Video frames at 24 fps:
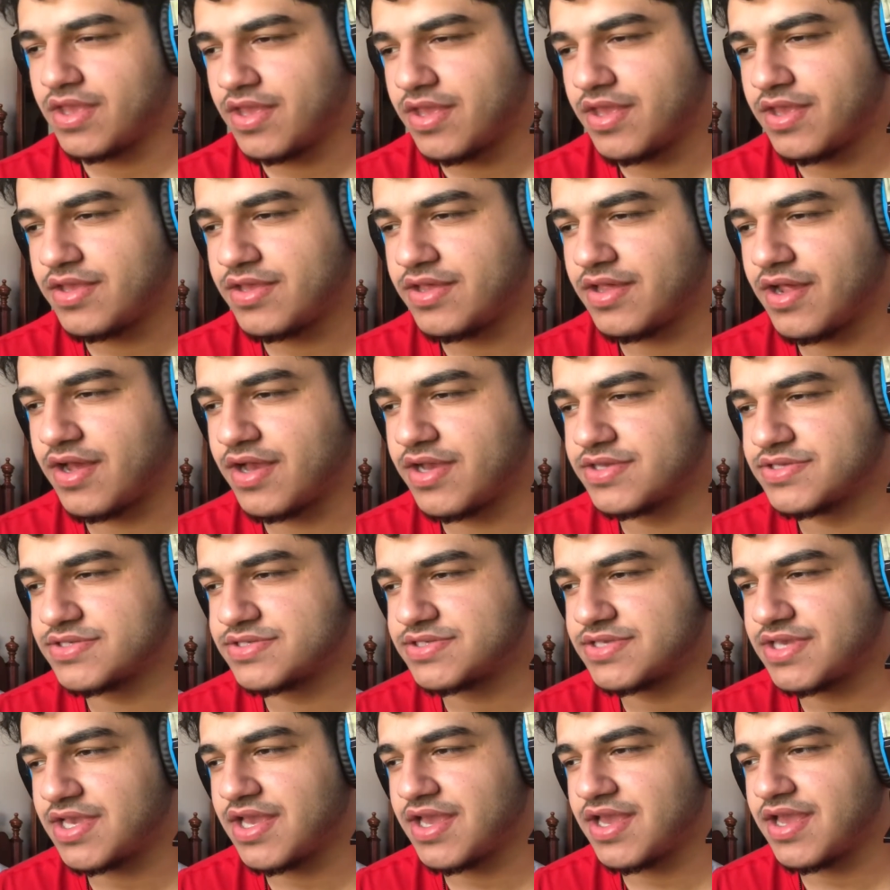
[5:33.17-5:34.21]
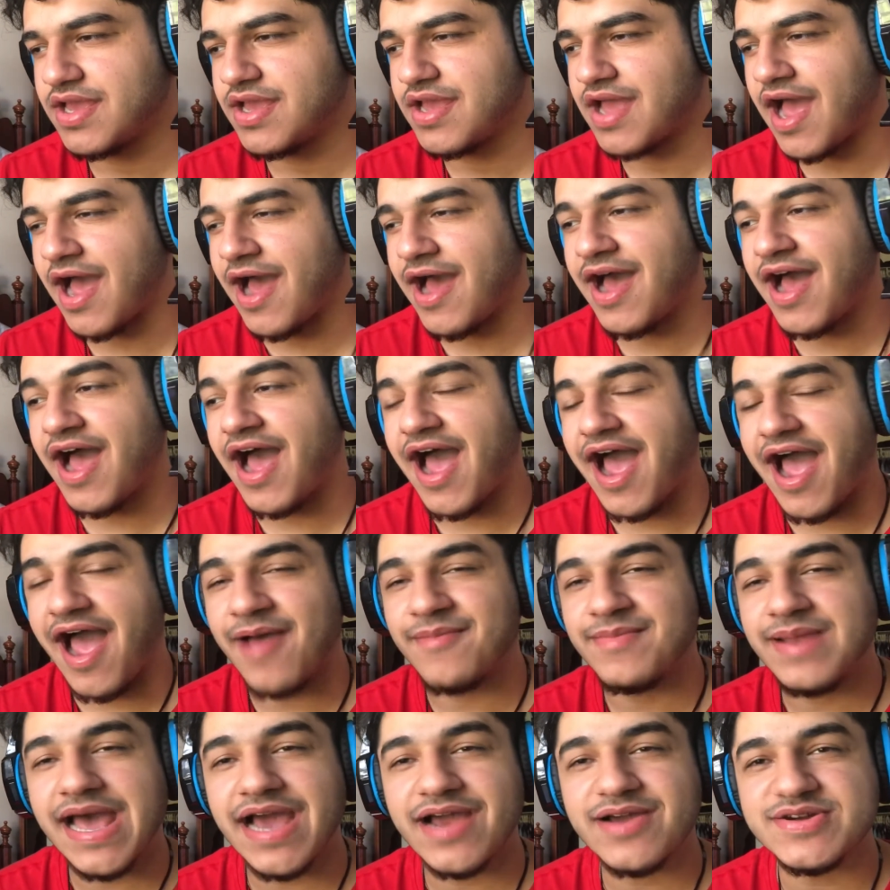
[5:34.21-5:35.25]
You know what I'm saying? I
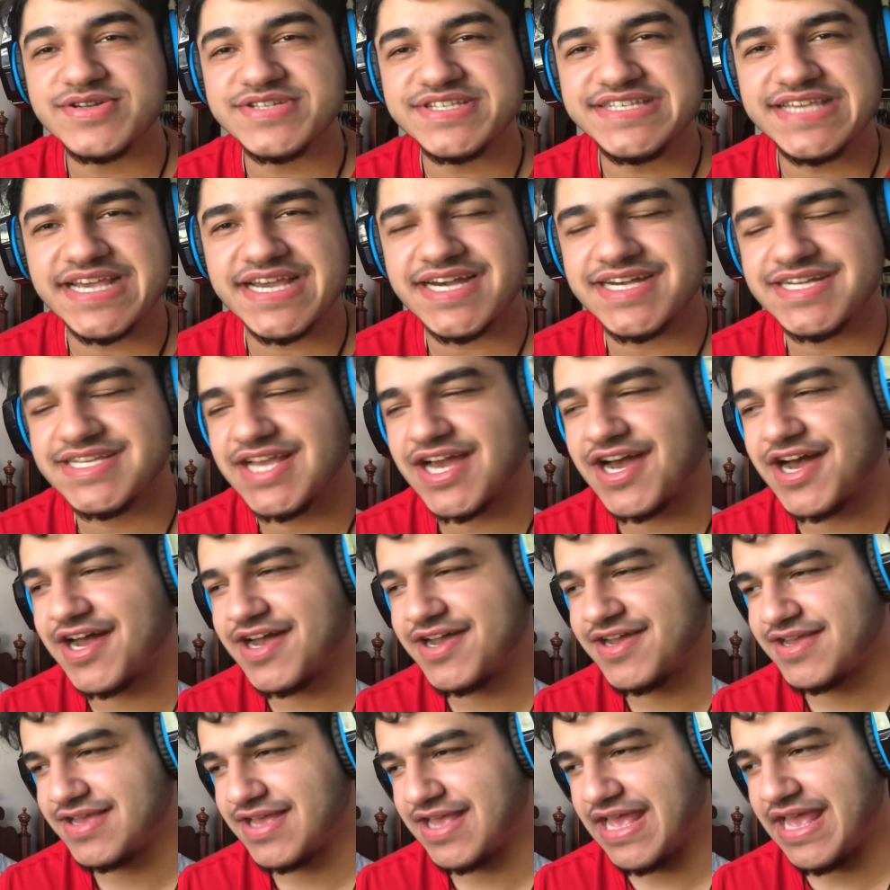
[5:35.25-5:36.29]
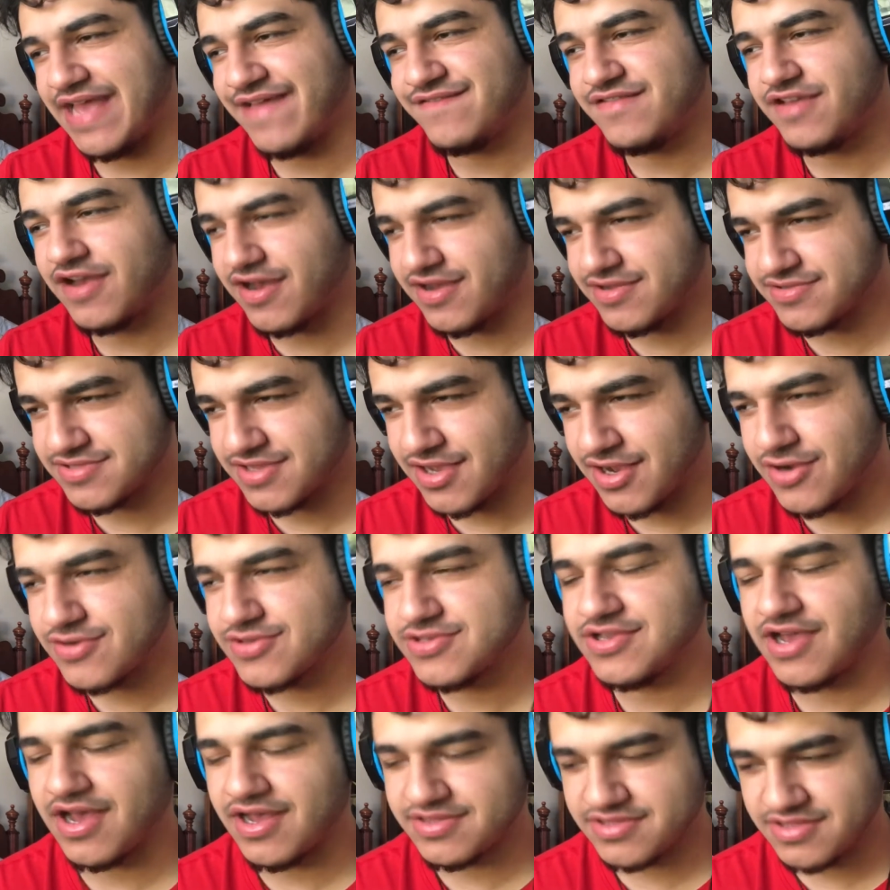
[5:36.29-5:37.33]
I'm not gonna tell y'all if y'all know,
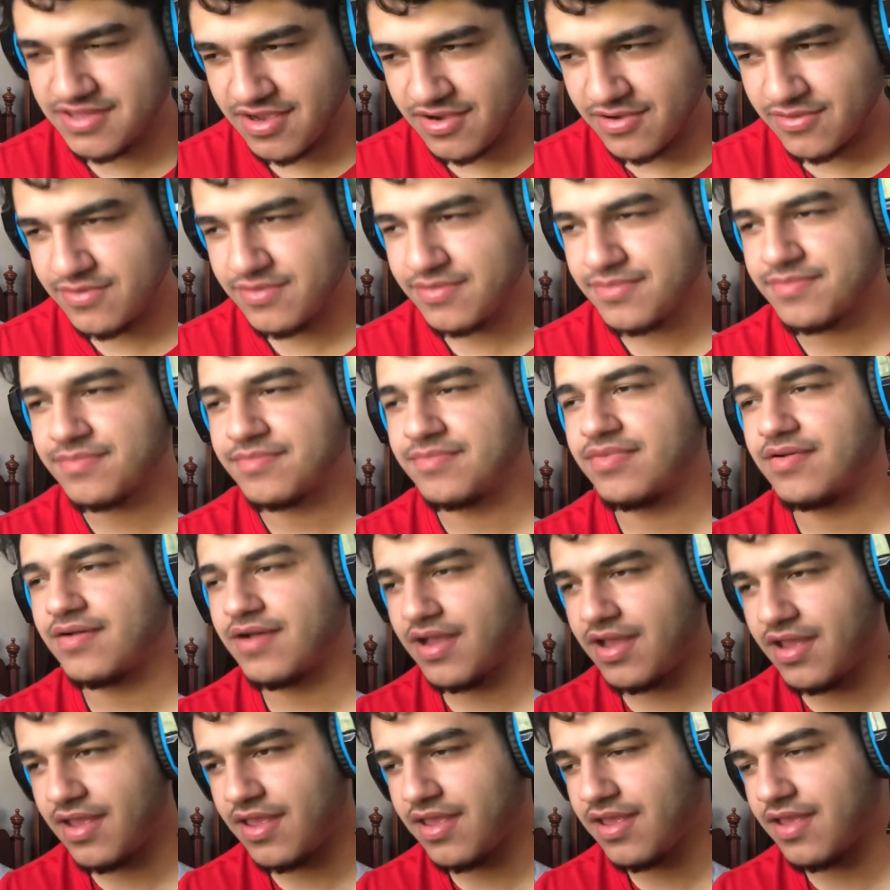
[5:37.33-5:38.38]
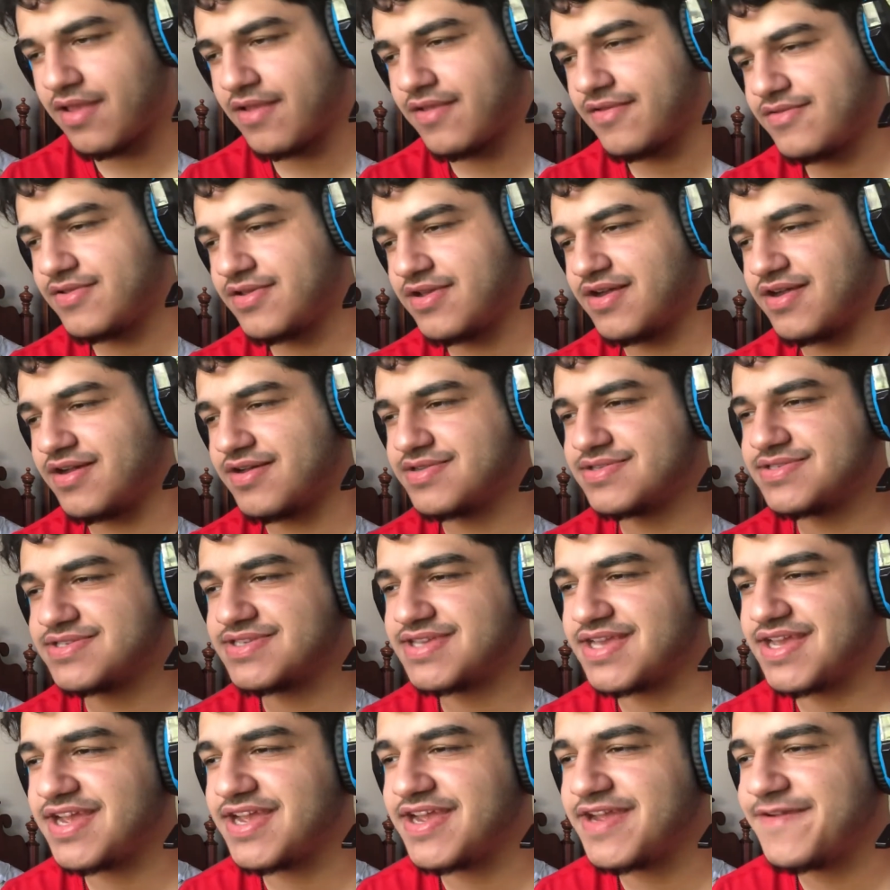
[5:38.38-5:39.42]
y'all know, but you know what I'm
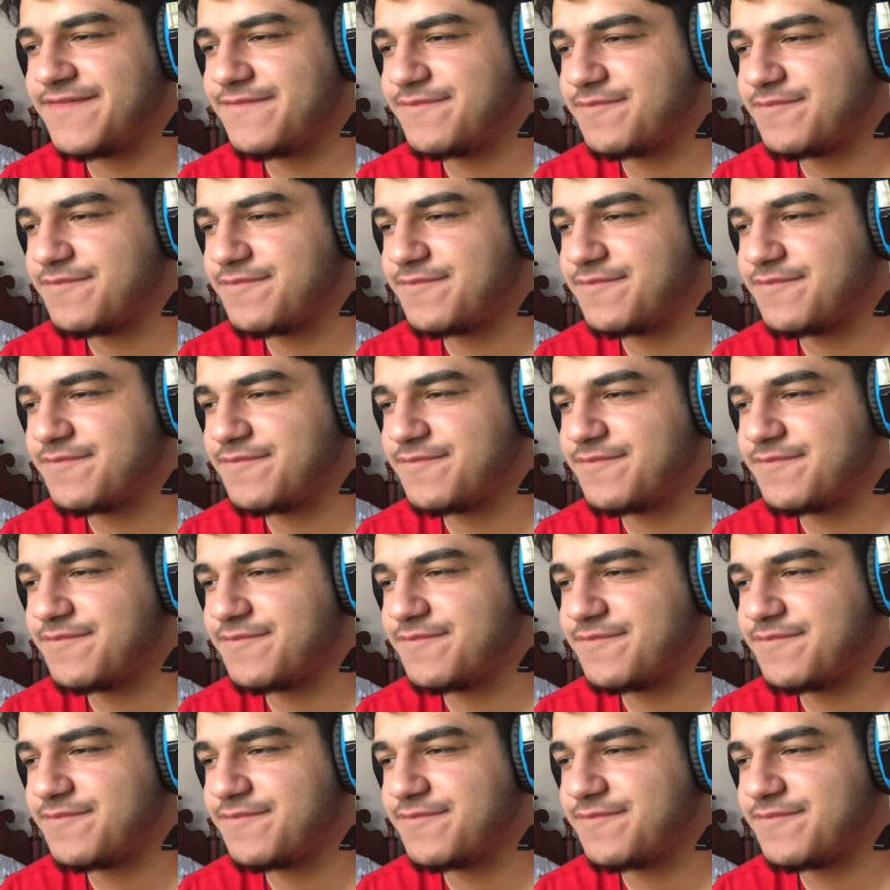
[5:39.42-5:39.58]
saying?